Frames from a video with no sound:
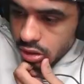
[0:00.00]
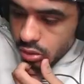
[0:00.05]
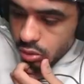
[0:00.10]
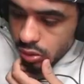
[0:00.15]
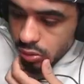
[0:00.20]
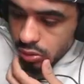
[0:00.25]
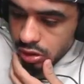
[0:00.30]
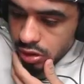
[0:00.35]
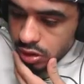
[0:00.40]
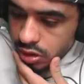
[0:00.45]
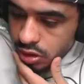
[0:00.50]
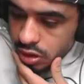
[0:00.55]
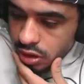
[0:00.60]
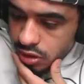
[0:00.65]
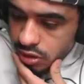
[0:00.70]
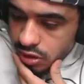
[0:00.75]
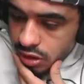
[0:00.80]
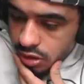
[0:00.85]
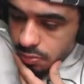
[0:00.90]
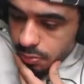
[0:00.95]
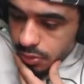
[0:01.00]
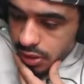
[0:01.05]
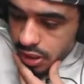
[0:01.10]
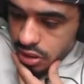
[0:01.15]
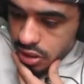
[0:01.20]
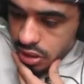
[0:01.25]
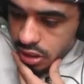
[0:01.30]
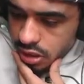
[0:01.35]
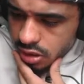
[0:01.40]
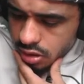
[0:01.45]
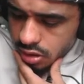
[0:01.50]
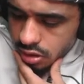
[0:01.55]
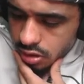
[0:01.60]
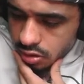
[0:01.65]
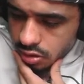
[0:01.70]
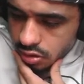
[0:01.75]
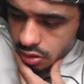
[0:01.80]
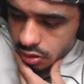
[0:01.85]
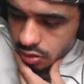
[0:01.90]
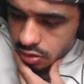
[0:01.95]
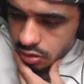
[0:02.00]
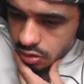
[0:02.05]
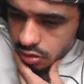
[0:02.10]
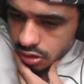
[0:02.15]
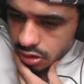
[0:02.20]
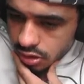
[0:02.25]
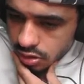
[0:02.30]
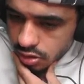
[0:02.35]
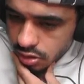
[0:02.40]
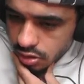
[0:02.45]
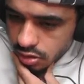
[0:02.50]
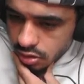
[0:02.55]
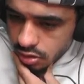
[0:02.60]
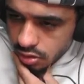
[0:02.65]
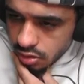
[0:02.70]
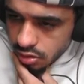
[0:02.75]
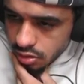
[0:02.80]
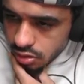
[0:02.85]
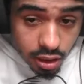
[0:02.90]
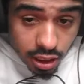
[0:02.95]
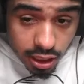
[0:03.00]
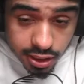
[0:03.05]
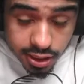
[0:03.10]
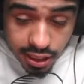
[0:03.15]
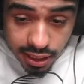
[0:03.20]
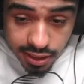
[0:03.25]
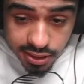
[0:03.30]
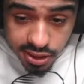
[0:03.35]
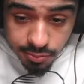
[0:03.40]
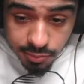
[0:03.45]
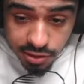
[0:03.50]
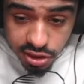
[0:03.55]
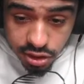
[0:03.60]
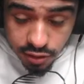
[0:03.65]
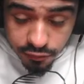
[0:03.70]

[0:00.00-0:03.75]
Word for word: Wait, we didn't get her skill page yet? Are you serious? I can't imagine a